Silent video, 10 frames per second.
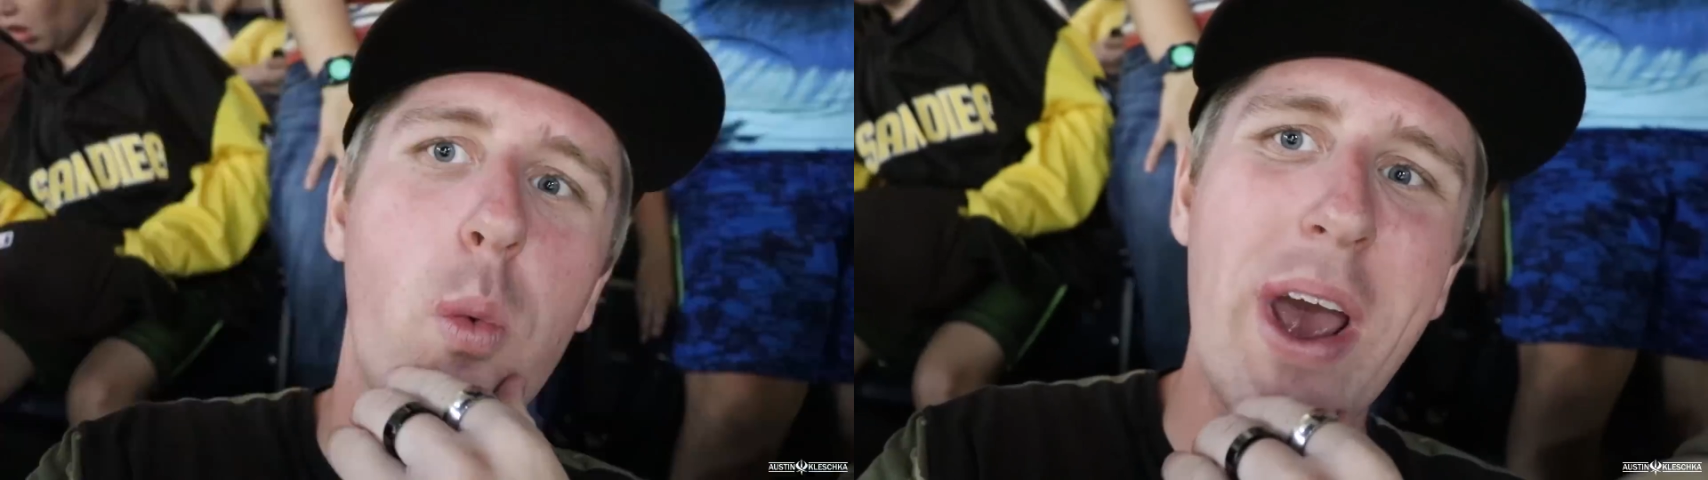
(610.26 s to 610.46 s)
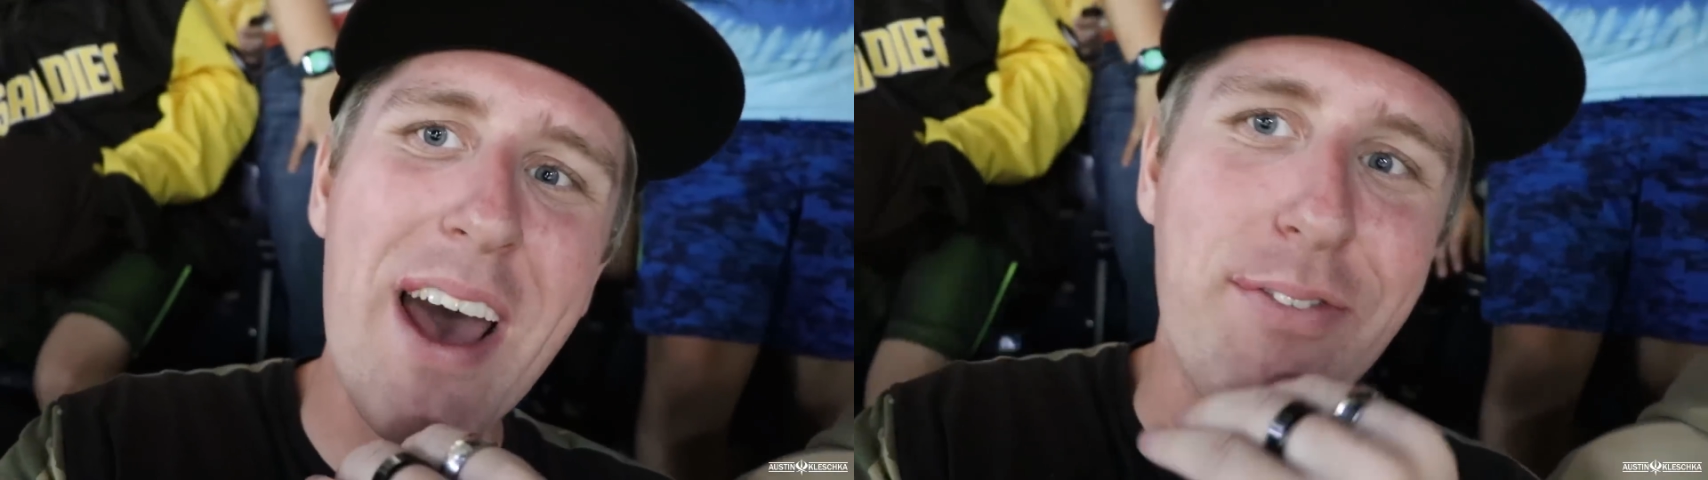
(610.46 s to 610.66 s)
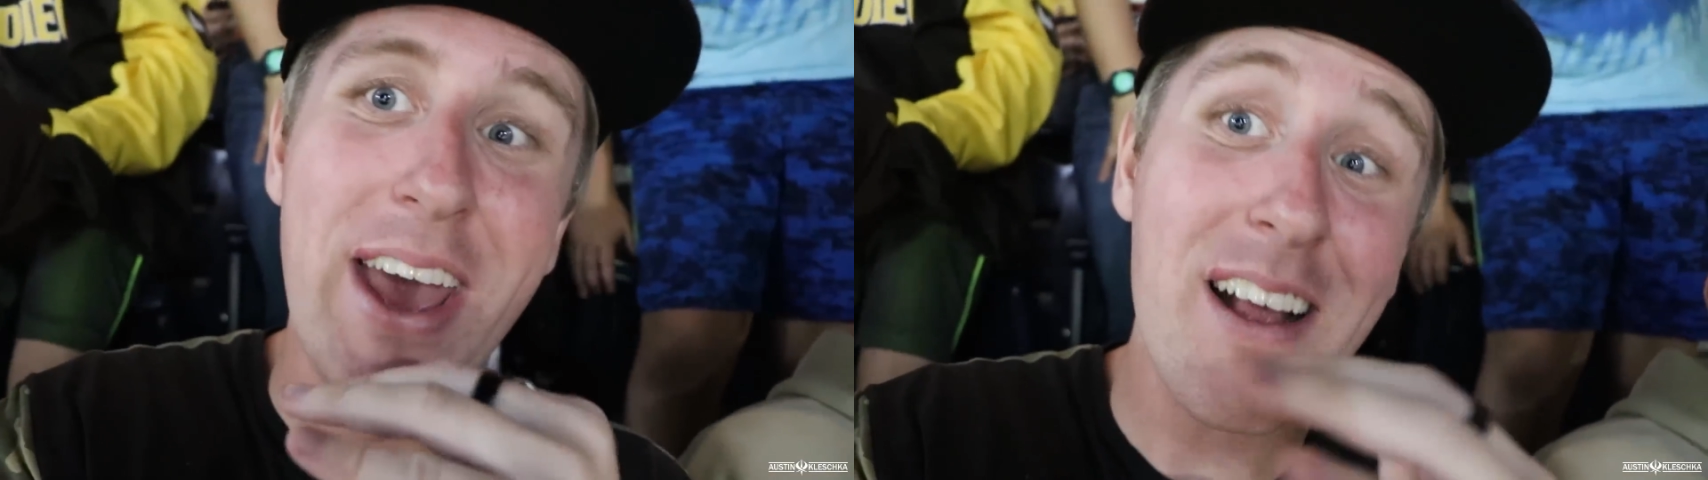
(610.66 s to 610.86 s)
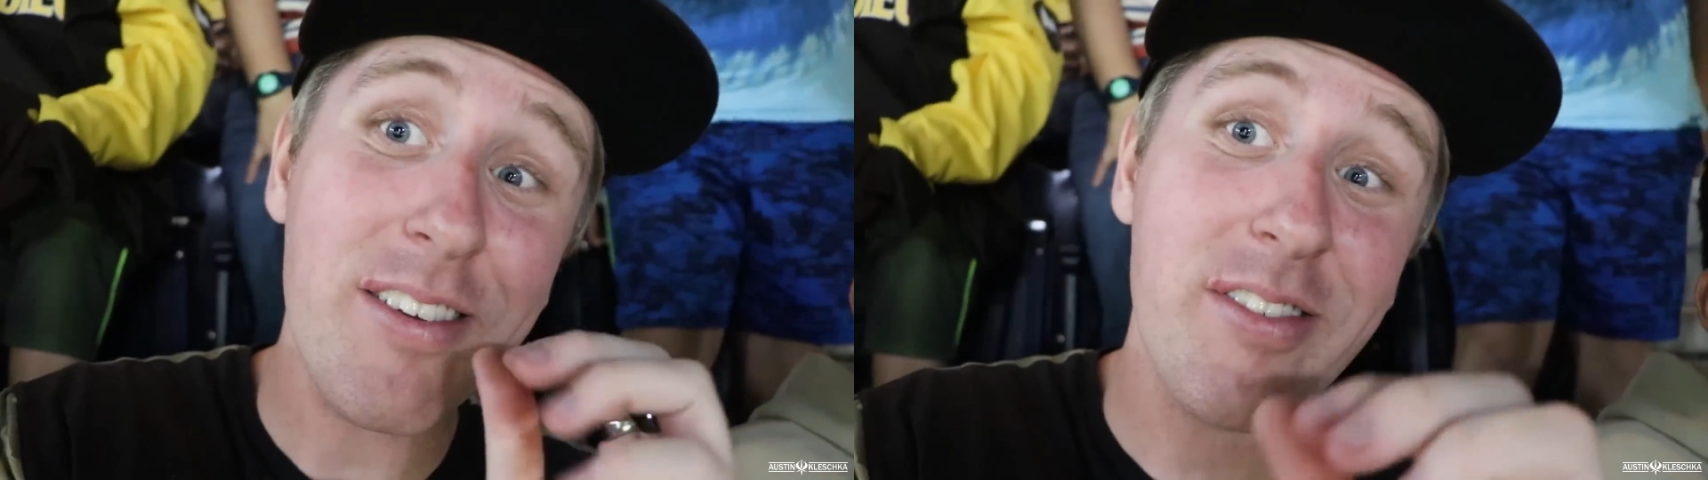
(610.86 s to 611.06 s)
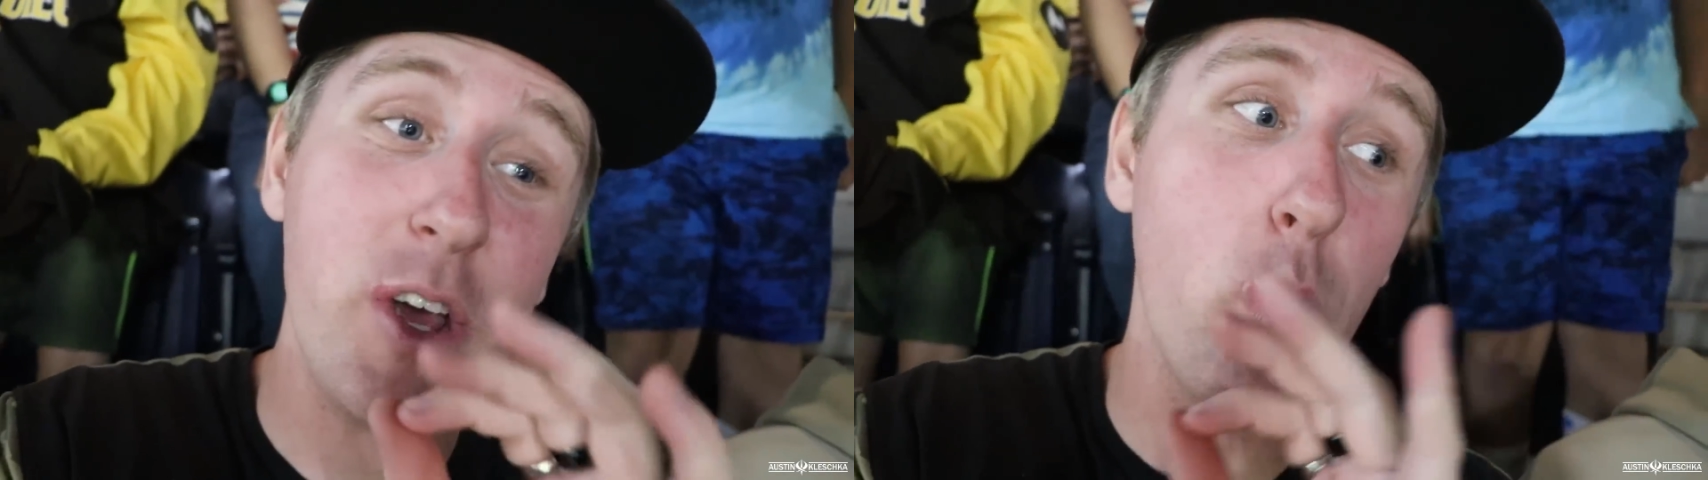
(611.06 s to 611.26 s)
We have yet
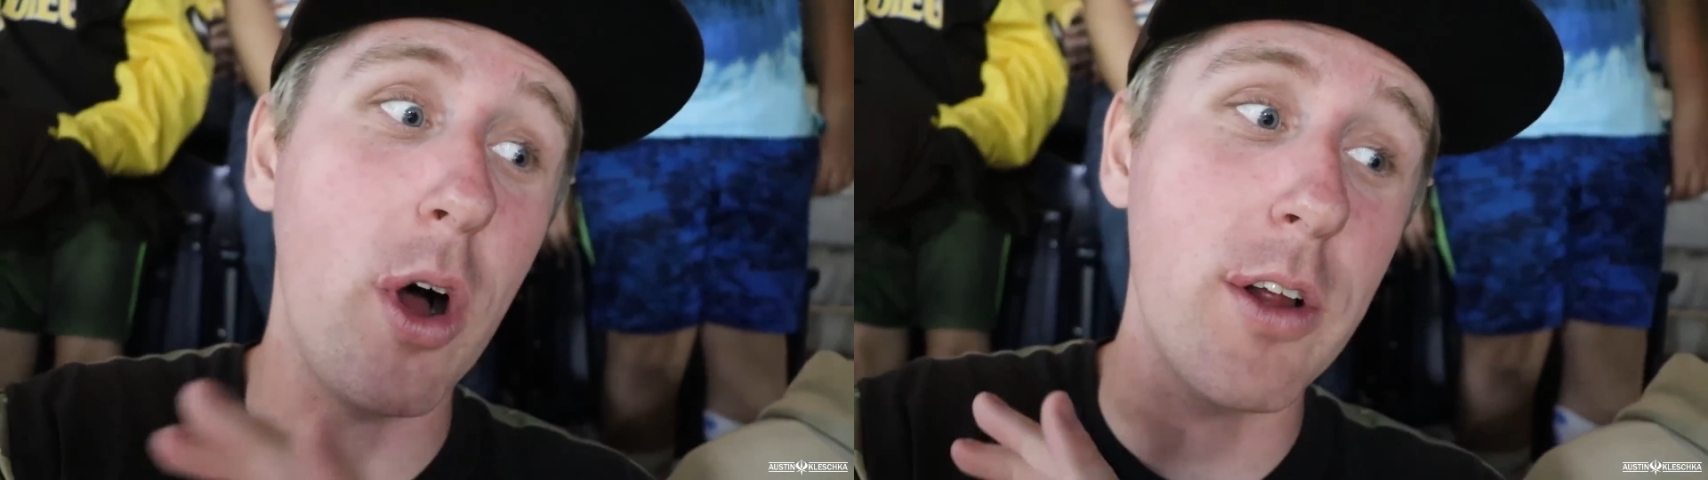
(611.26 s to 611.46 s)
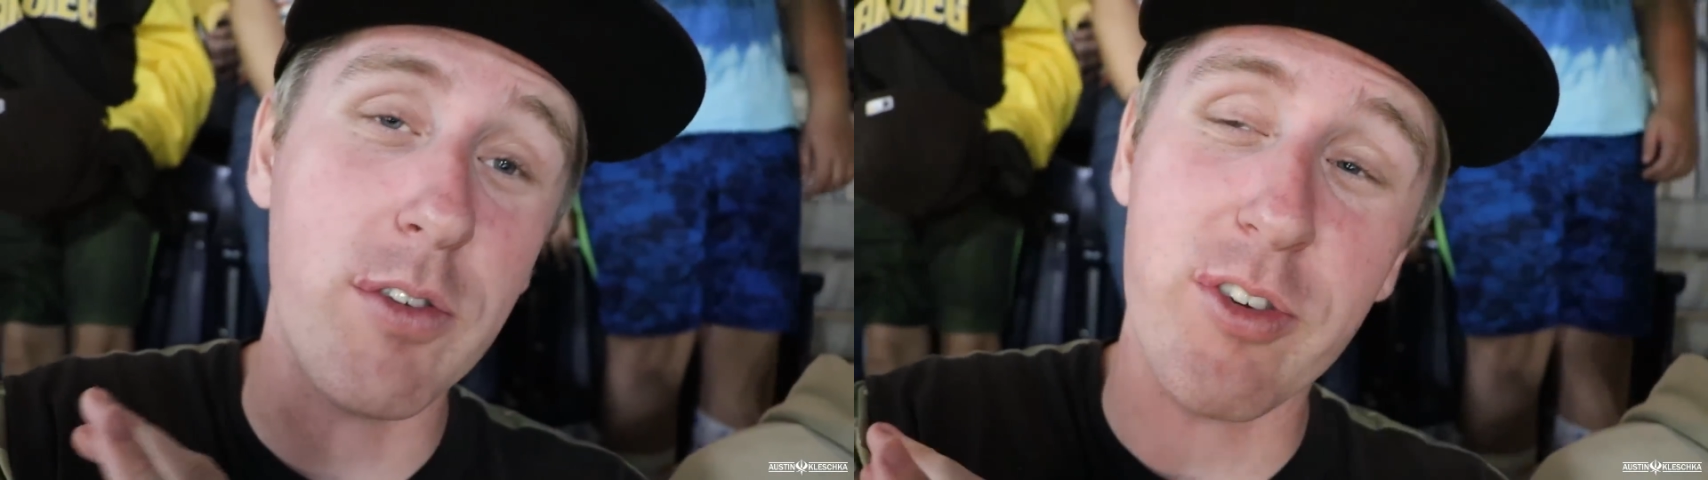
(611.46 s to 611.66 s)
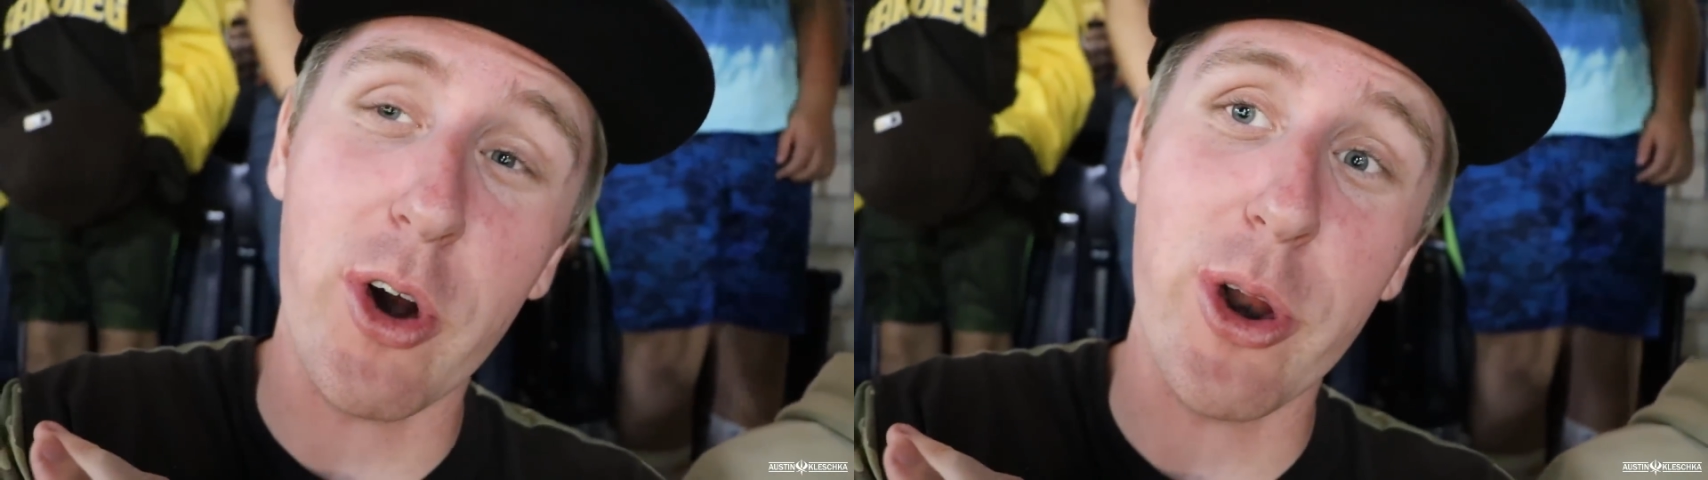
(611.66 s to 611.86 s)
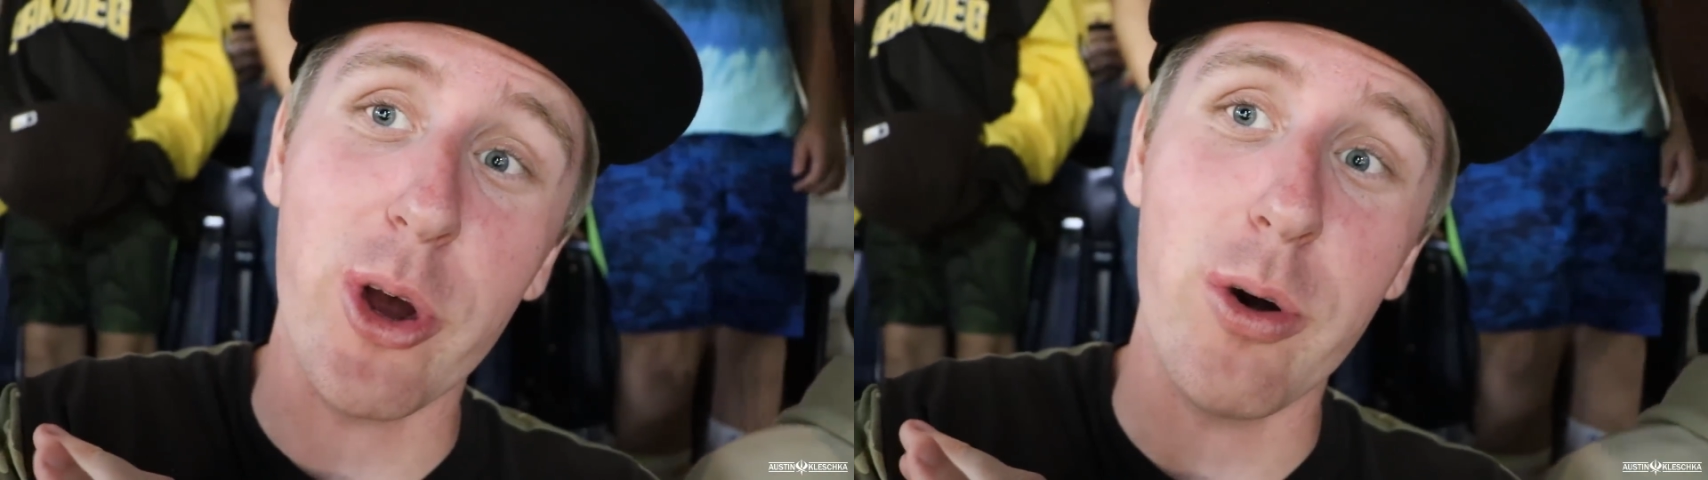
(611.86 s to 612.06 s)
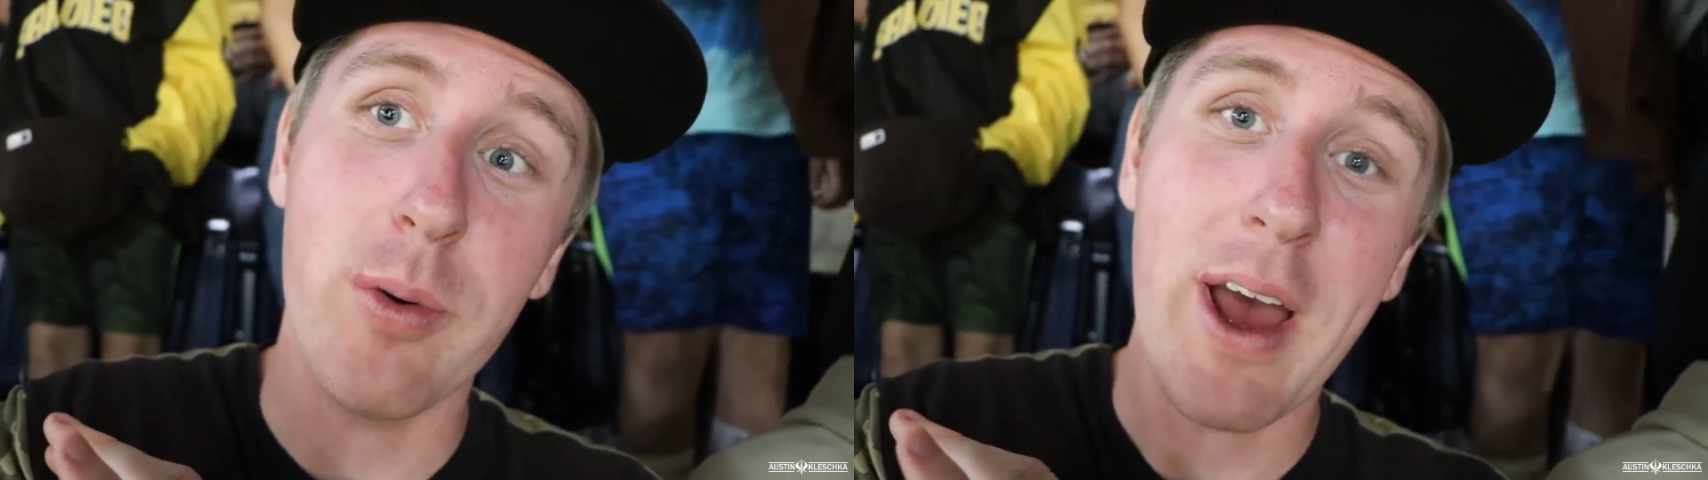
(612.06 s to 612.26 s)
to see Juan Soto